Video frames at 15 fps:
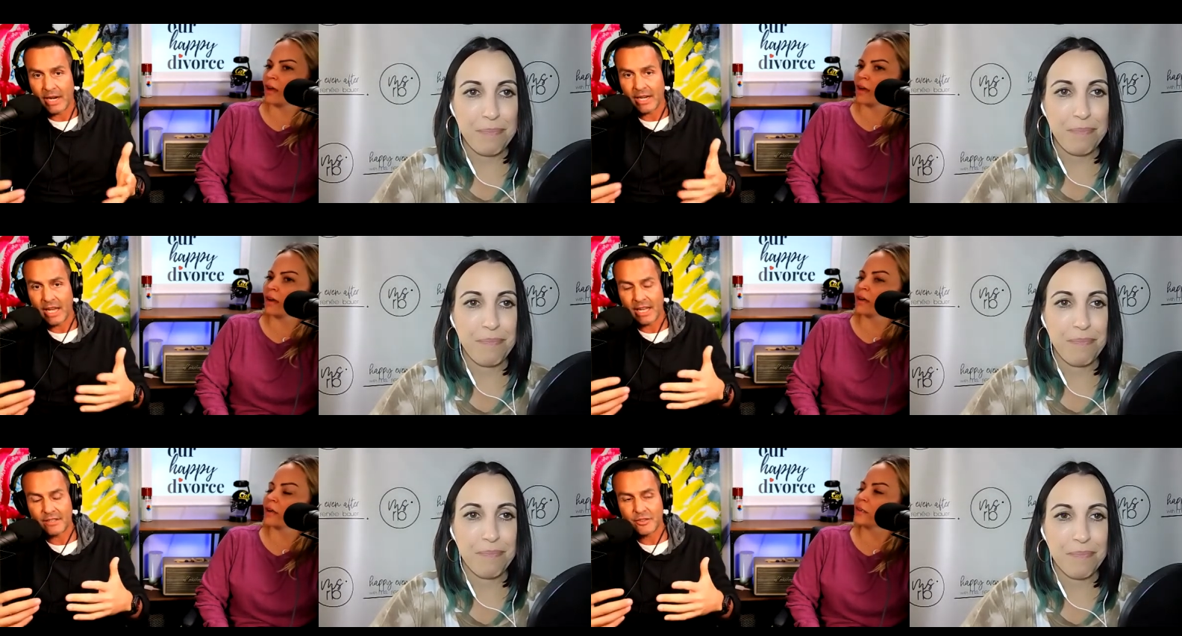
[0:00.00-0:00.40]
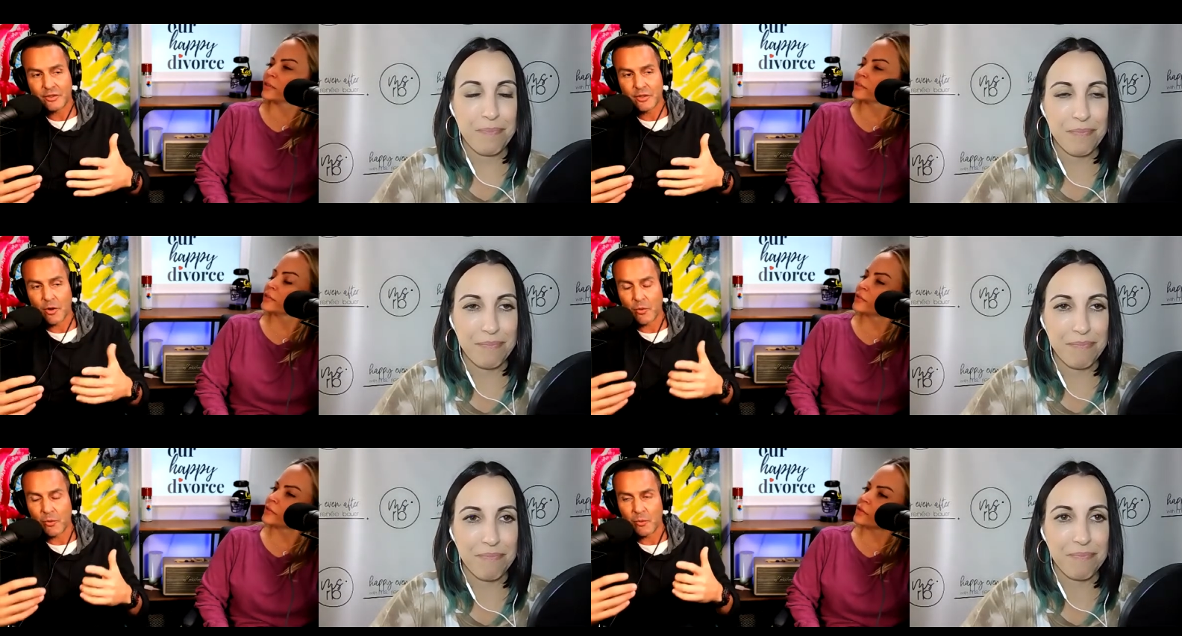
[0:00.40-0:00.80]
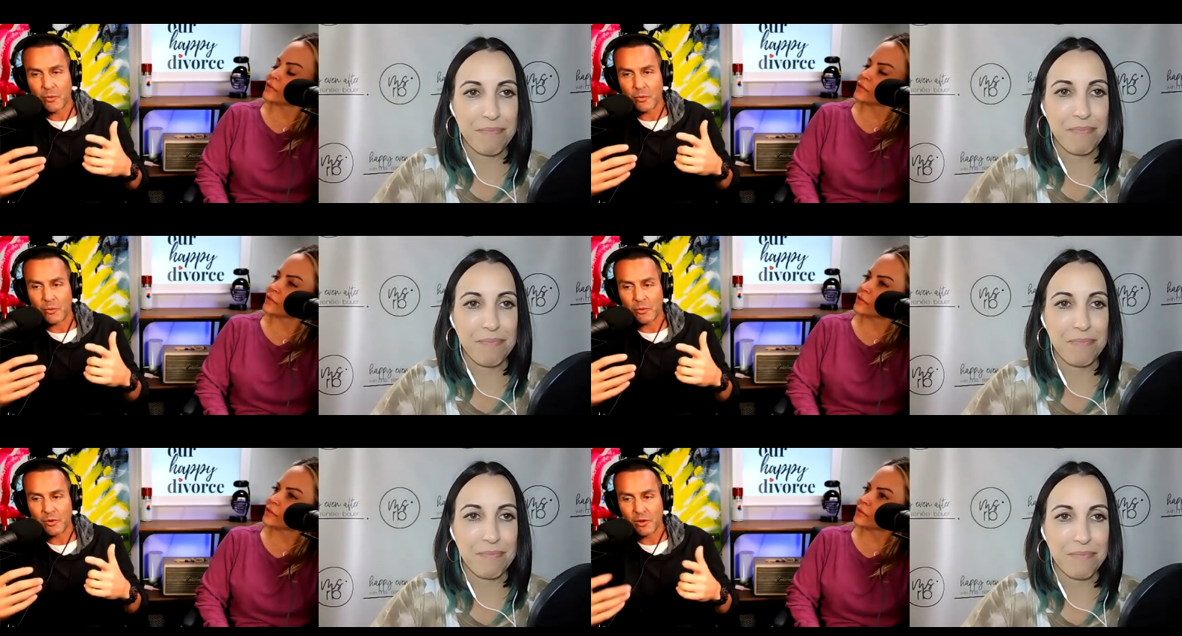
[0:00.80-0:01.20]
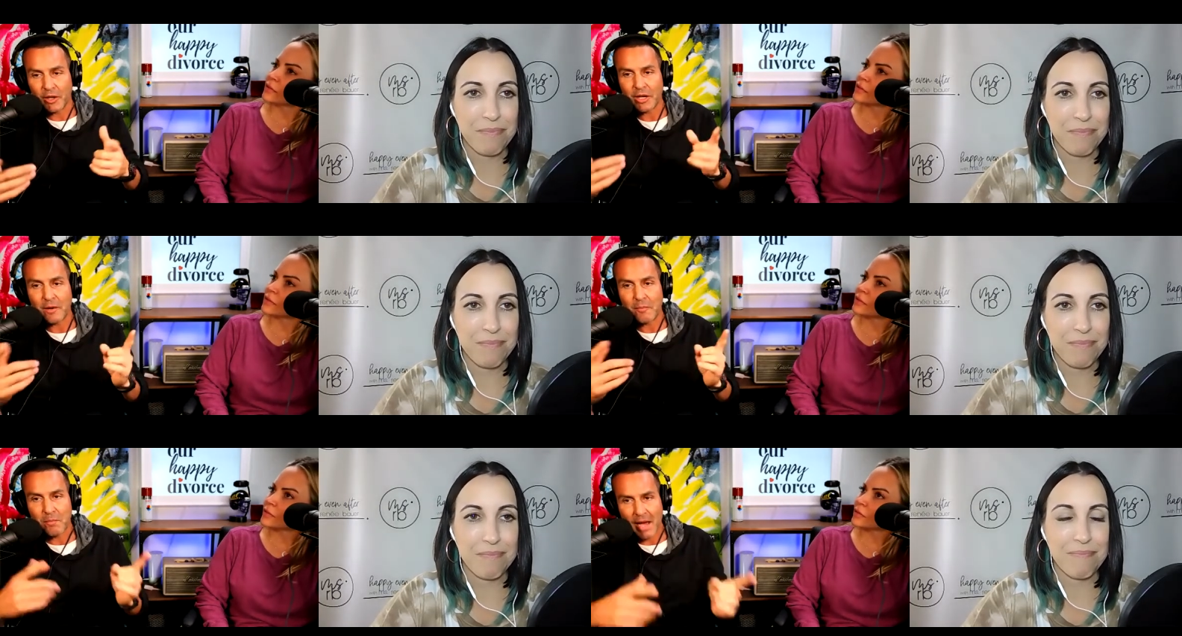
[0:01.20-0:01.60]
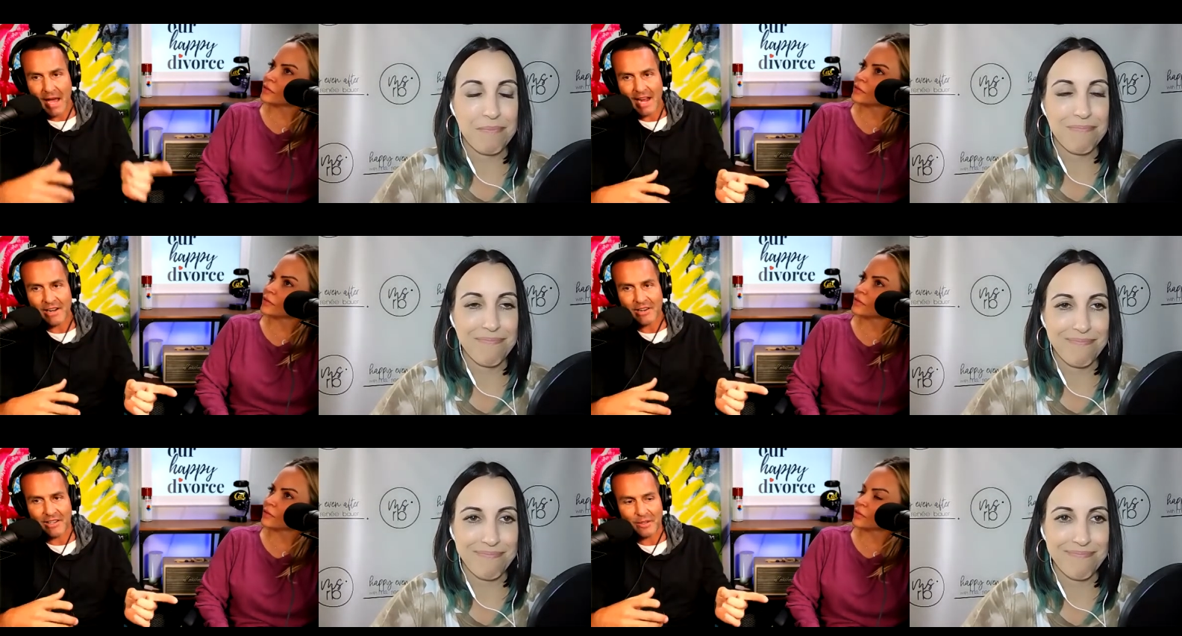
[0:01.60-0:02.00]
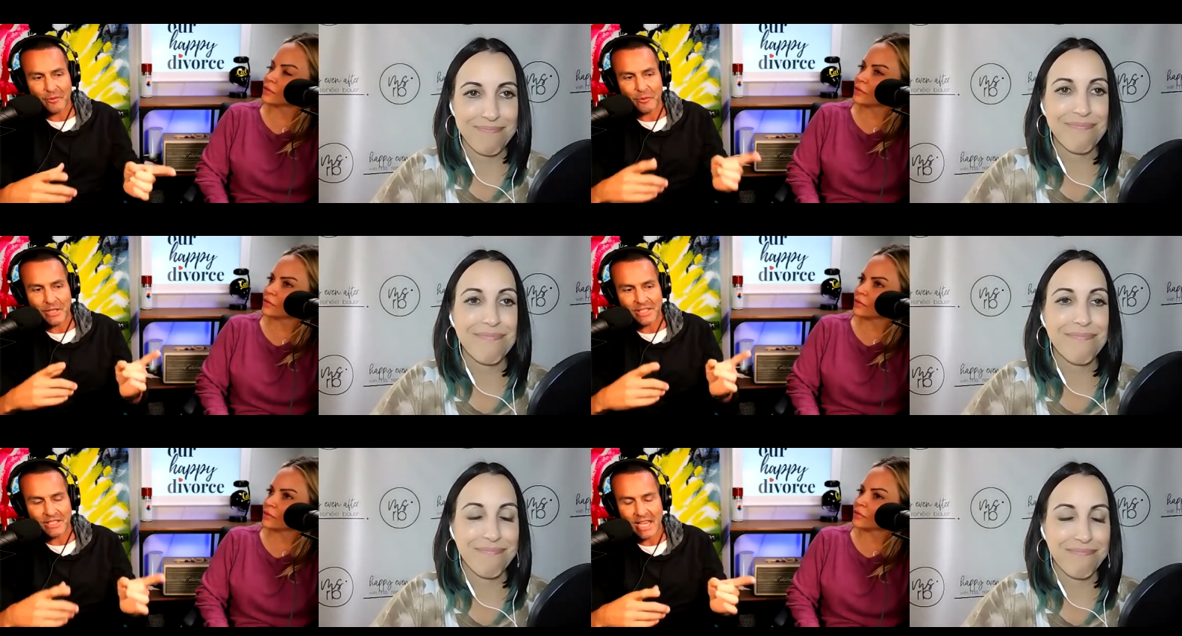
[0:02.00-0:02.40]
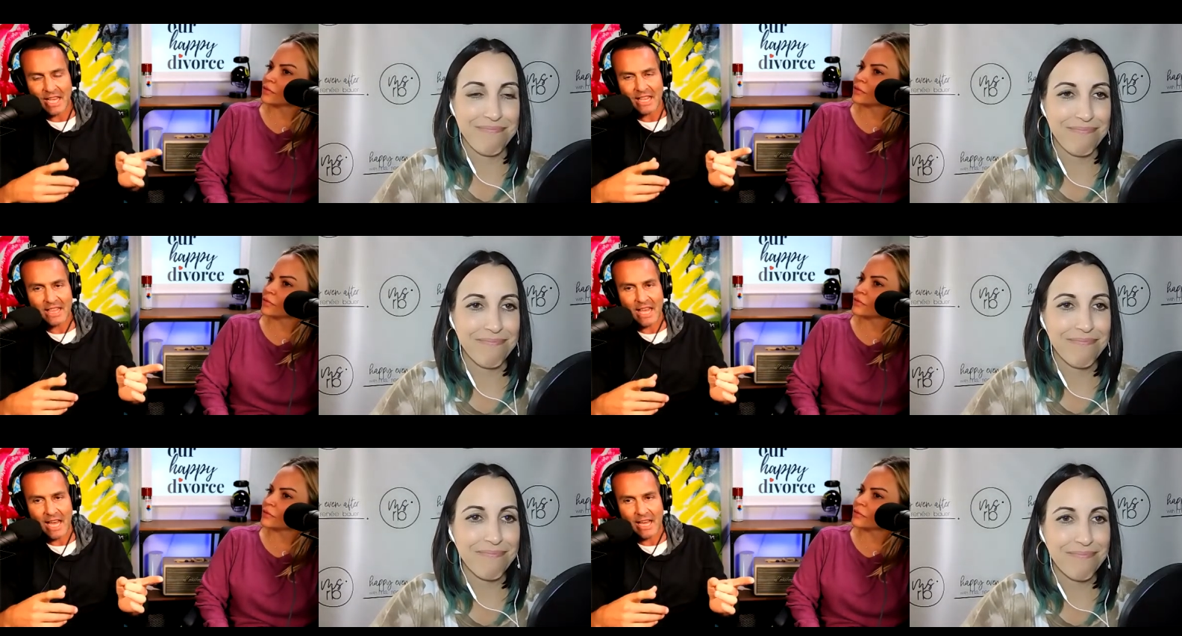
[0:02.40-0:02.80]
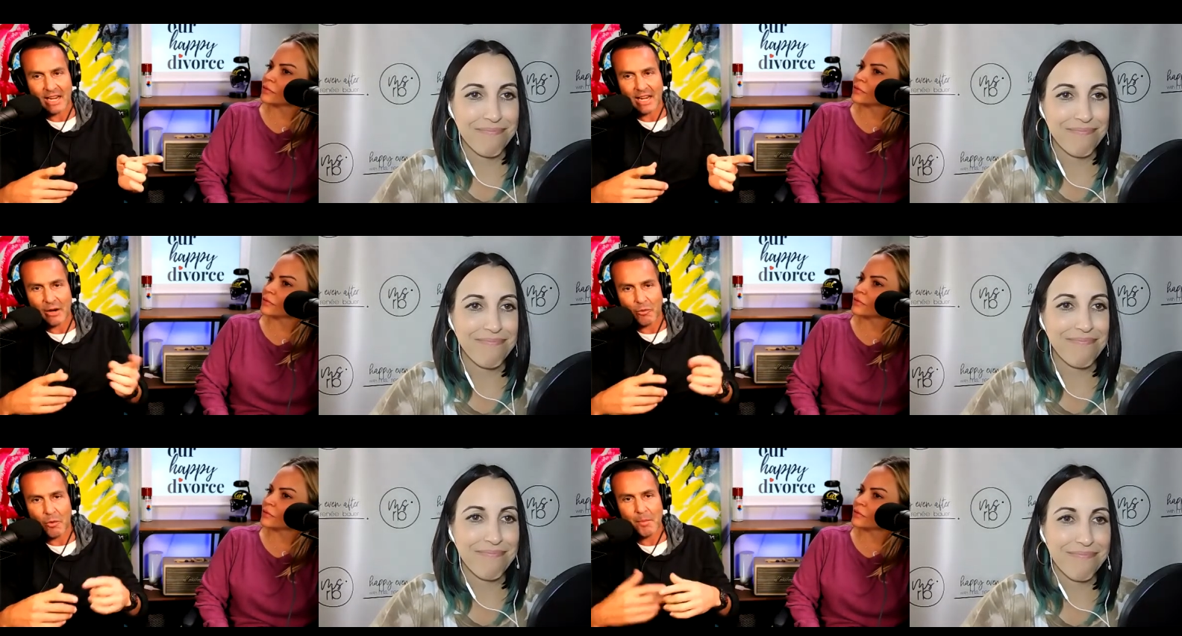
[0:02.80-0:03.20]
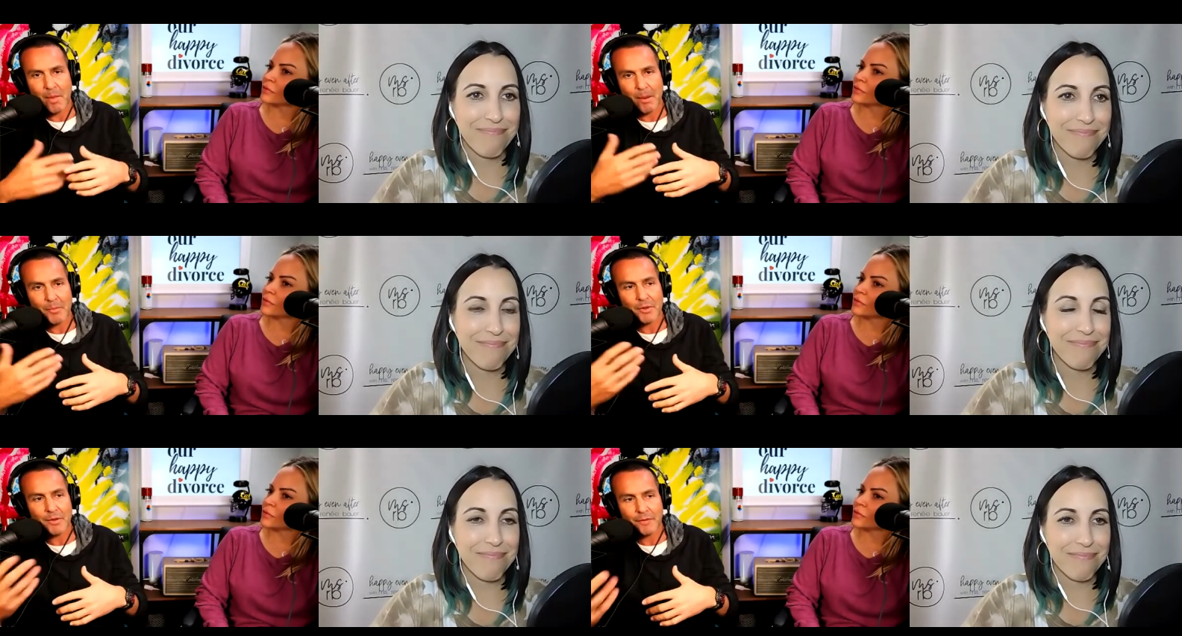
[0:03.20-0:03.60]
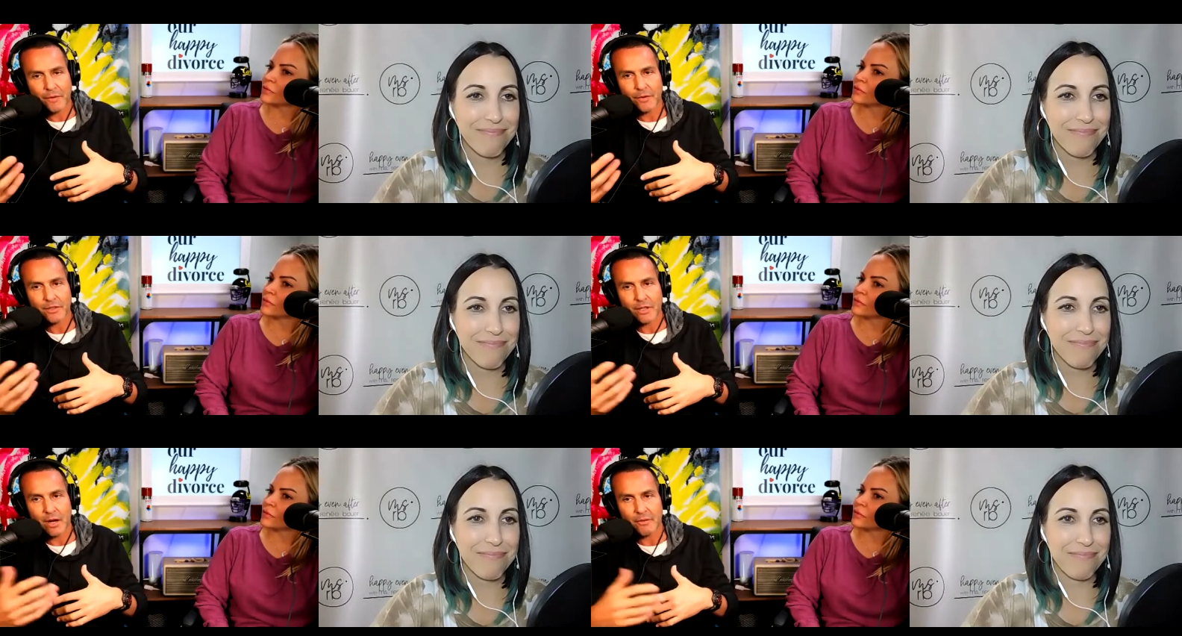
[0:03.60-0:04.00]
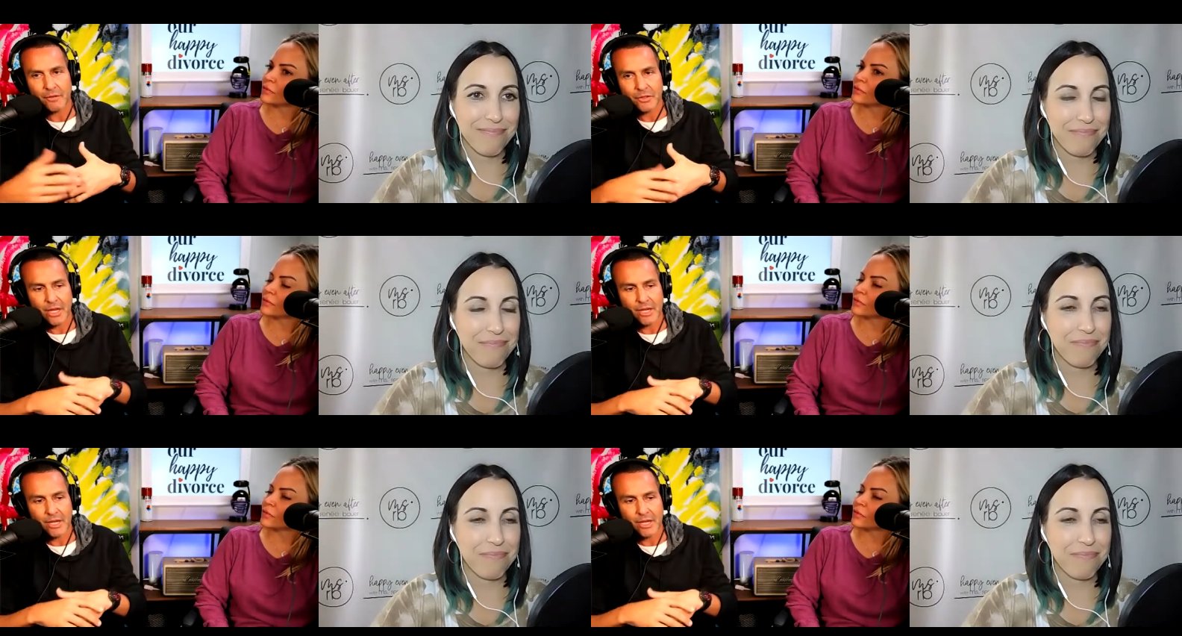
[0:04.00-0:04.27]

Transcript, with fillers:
Speaker 1: And so looking back on it, when he said that, I remember the first conversation